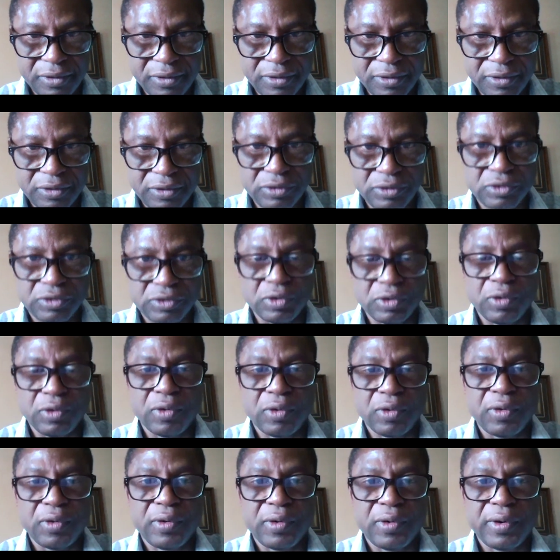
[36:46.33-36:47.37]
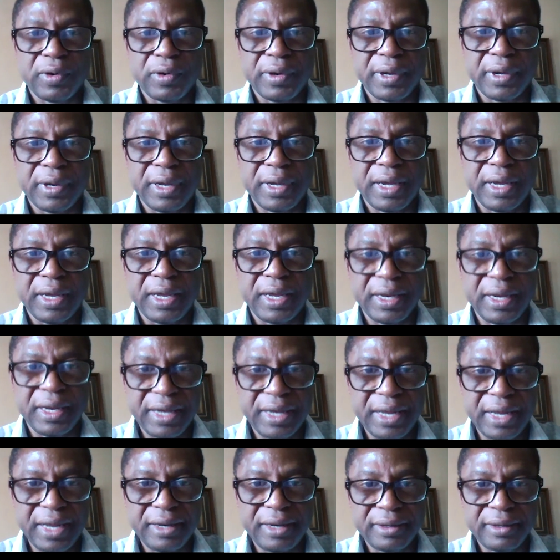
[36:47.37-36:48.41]
So, and
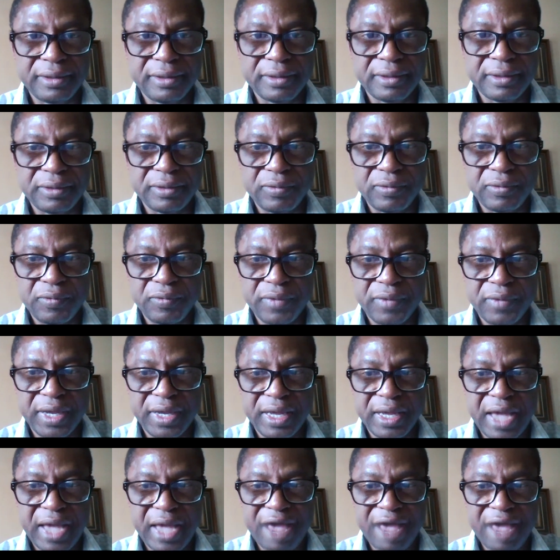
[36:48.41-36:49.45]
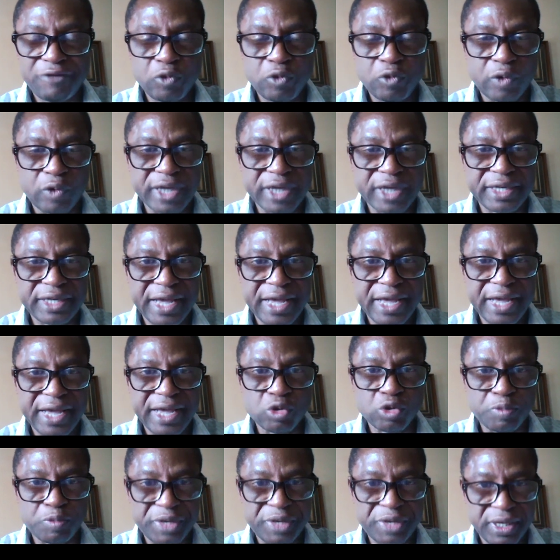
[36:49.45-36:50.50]
then we have to write the
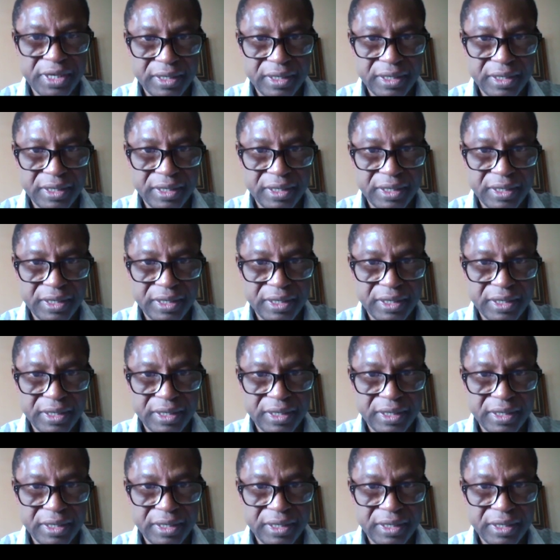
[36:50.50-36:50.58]
SOP,